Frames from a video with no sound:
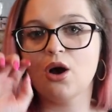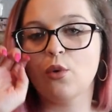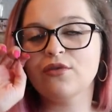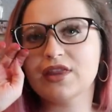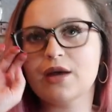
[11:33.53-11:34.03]

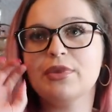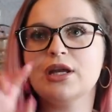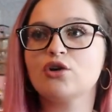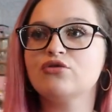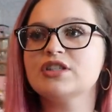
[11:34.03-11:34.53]
whether that be
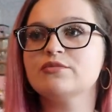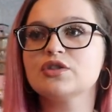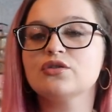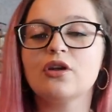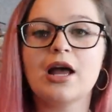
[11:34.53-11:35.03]
at
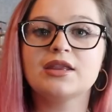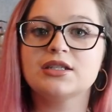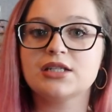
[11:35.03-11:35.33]
Christmas or like the